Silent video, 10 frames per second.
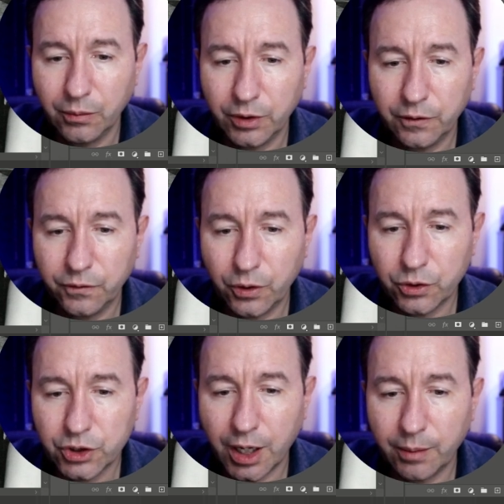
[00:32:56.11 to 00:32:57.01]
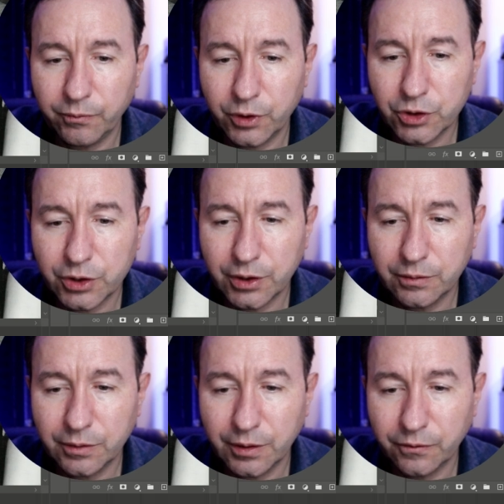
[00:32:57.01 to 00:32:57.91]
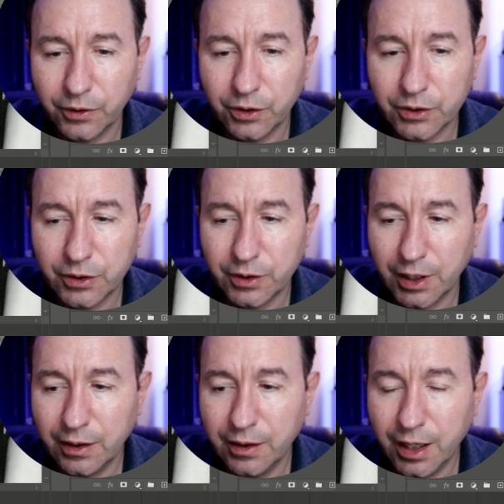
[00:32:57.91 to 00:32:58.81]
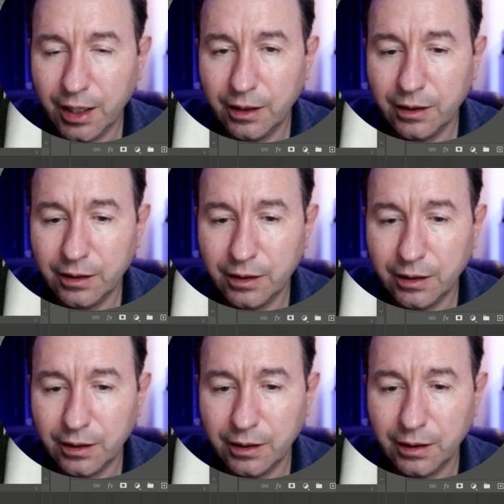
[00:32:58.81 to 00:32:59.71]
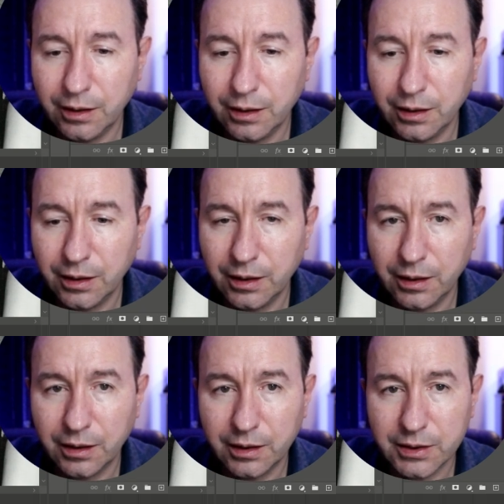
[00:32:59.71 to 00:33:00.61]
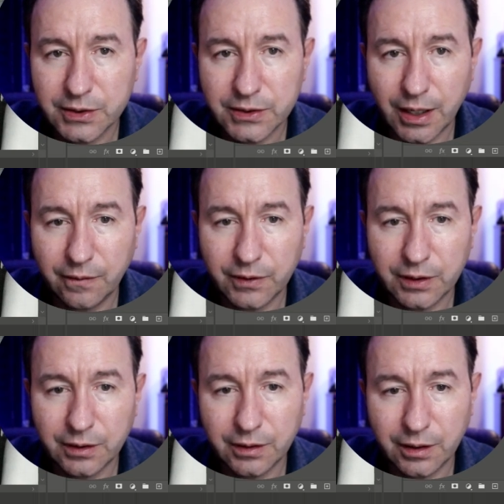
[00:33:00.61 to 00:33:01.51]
with the Photoshop version first, and then save it